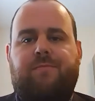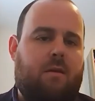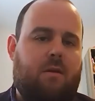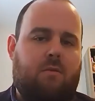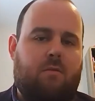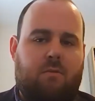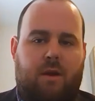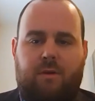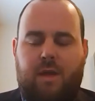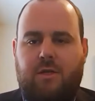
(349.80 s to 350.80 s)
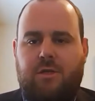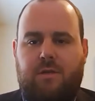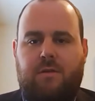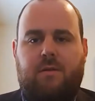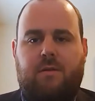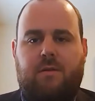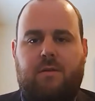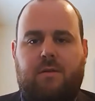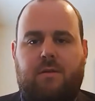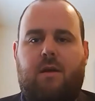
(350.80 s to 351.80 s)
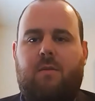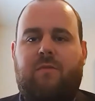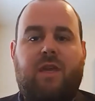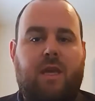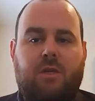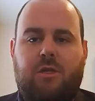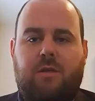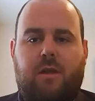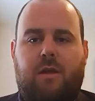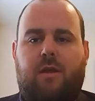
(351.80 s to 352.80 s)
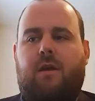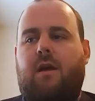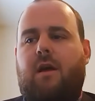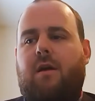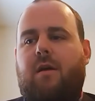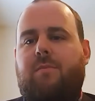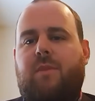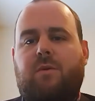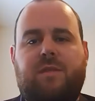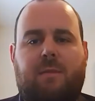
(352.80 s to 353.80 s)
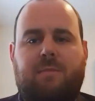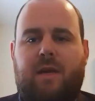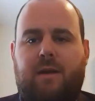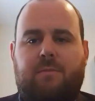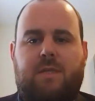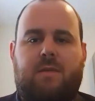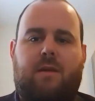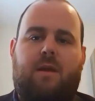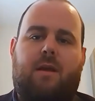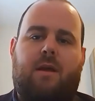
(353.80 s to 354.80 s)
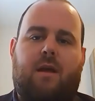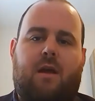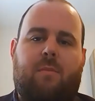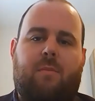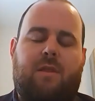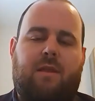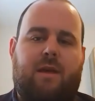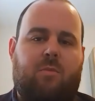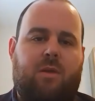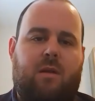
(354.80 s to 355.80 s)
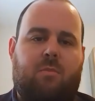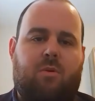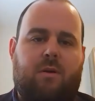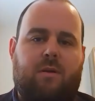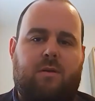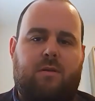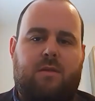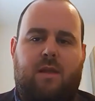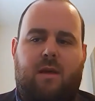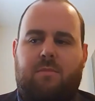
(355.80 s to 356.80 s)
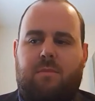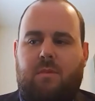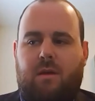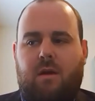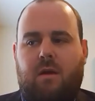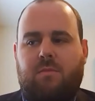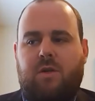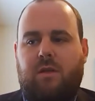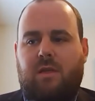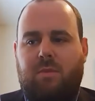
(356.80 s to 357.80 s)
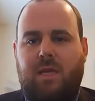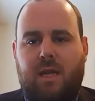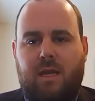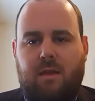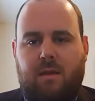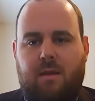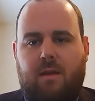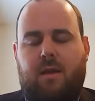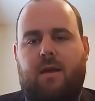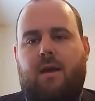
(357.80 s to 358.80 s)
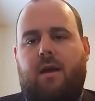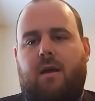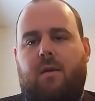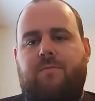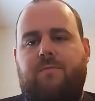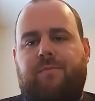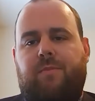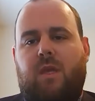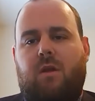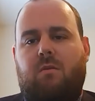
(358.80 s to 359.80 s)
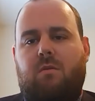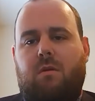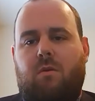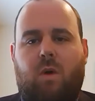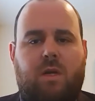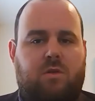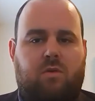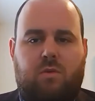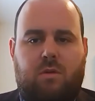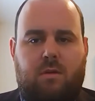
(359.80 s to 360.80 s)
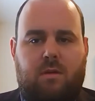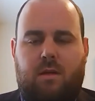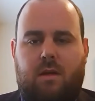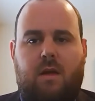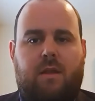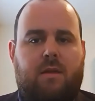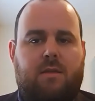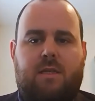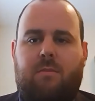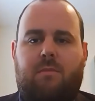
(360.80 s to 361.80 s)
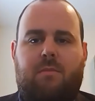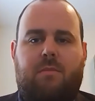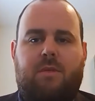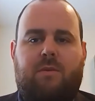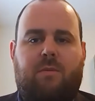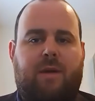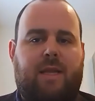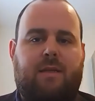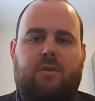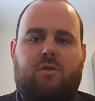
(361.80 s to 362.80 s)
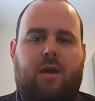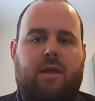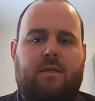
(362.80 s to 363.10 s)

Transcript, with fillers: you know, recreation, um, vacation, those types of items. I think that'll be an important step, certainly in the beginning. Um, you know, one tool uh, that some someone might like to try